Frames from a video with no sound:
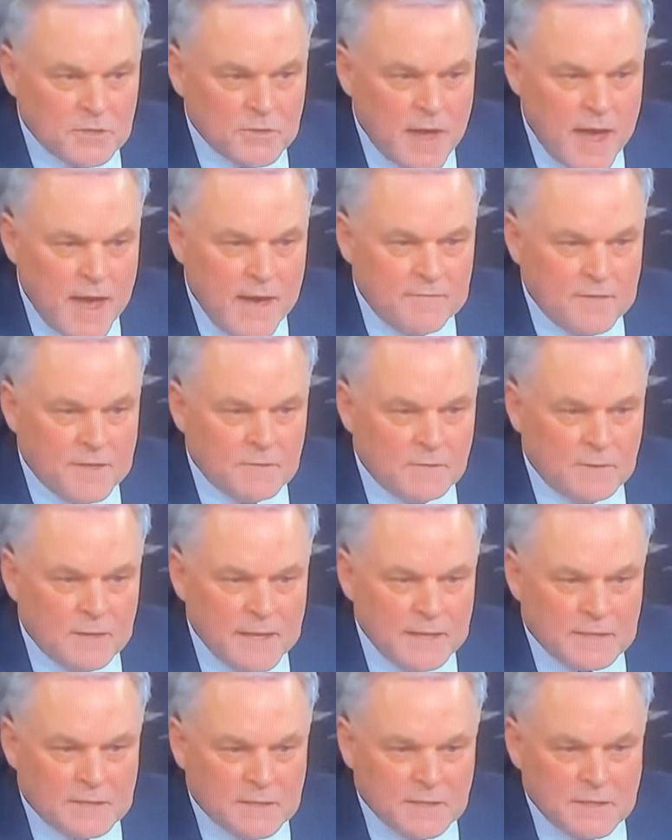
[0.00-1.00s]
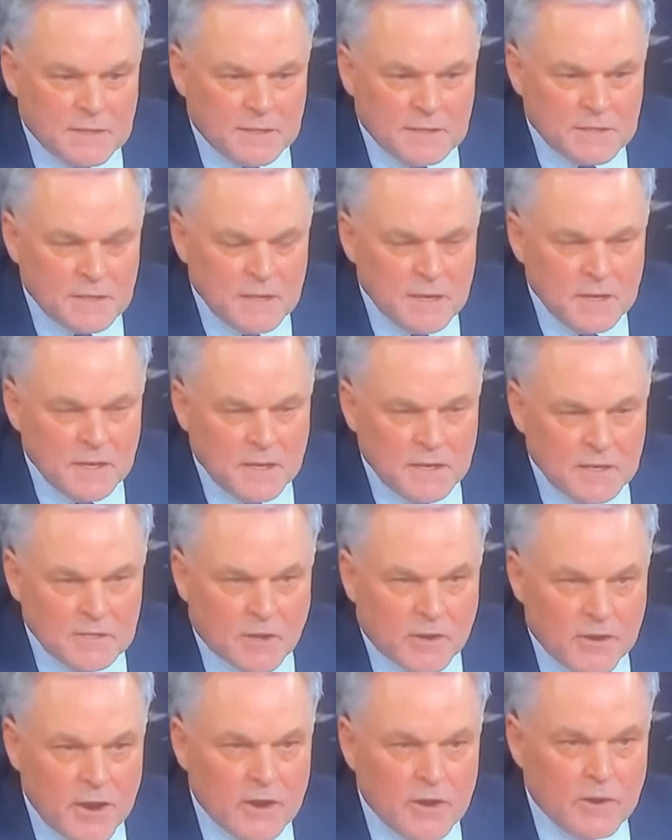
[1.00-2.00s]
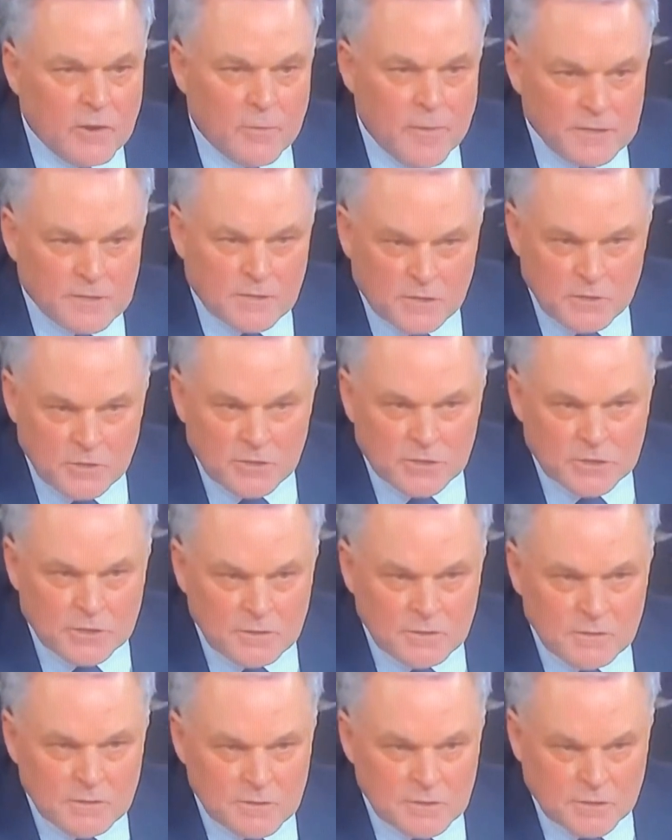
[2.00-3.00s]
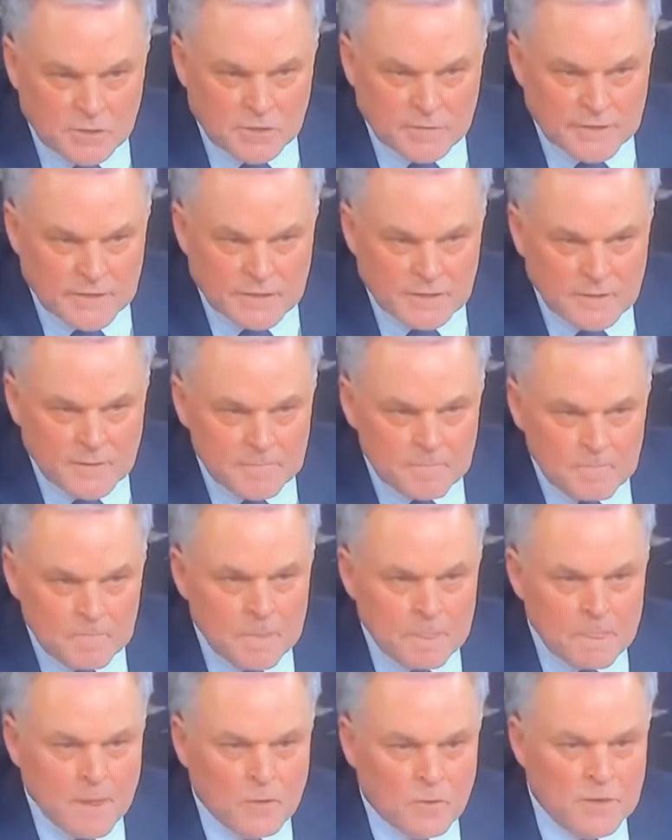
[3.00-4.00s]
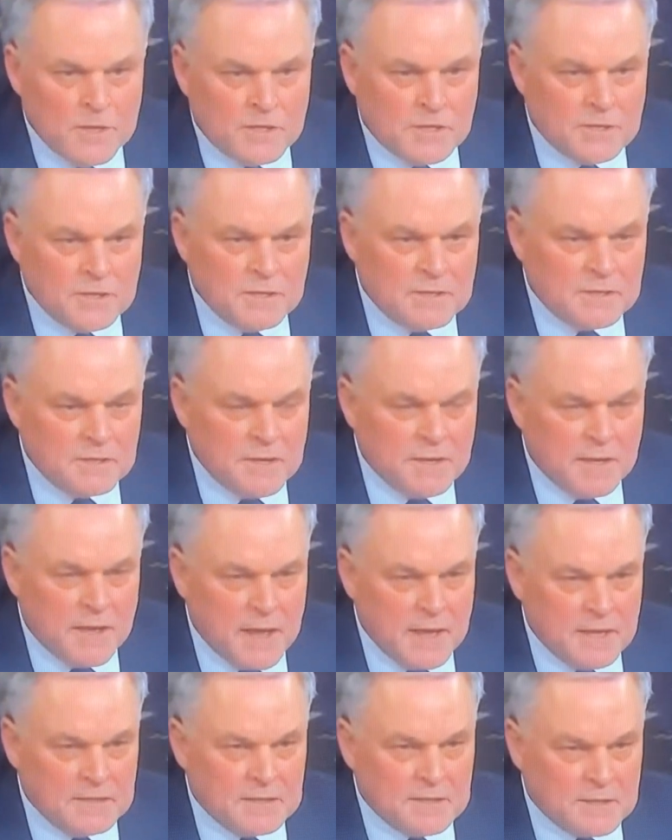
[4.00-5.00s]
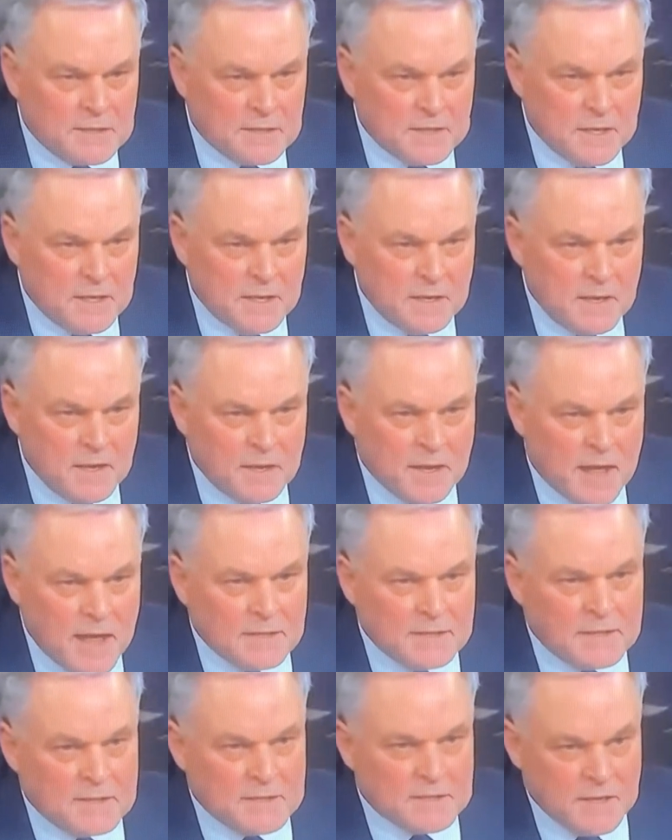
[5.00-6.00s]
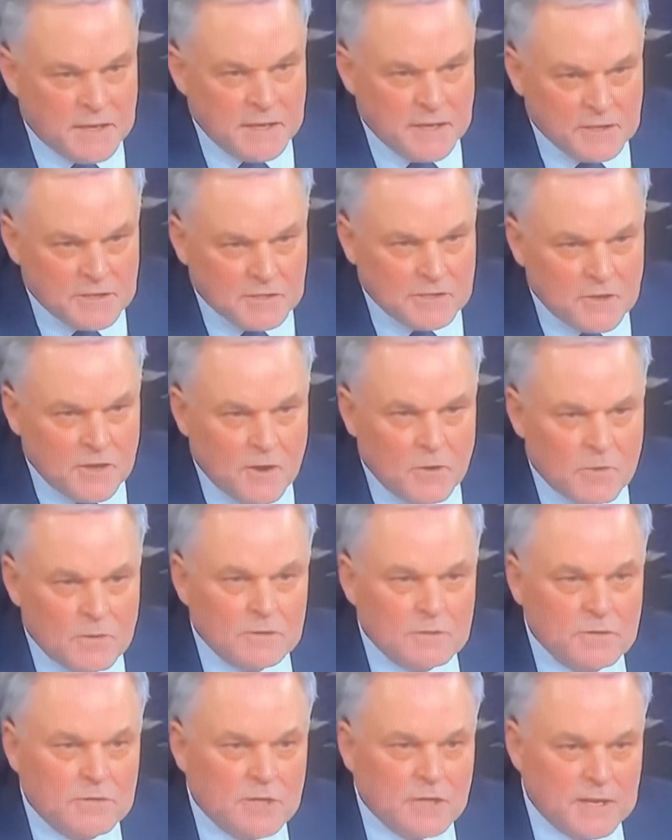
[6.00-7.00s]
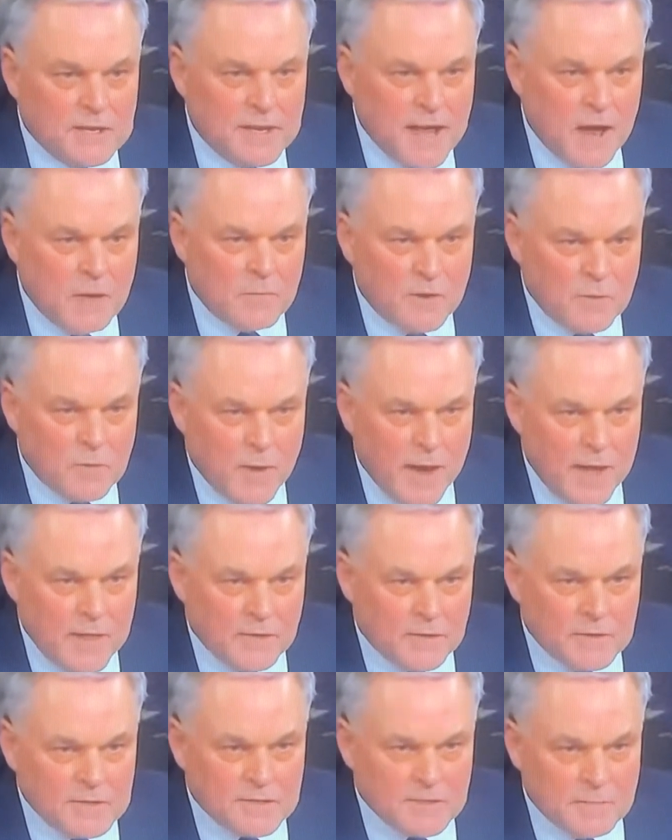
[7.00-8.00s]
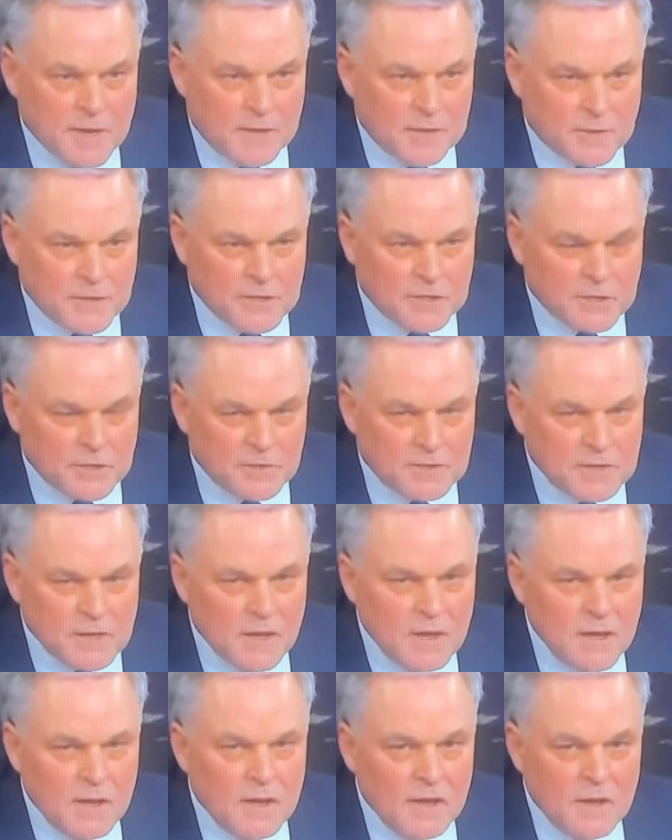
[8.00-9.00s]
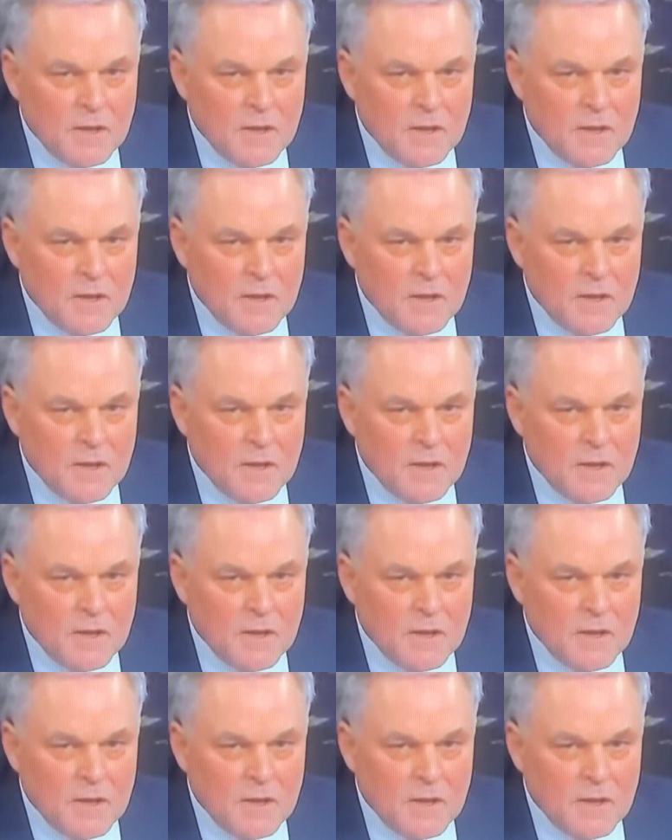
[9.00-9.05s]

that you had that relates to this is our error resolution service which is in mm. Kansas City. And Kansas City, as you know, shut down with weather and some other issues.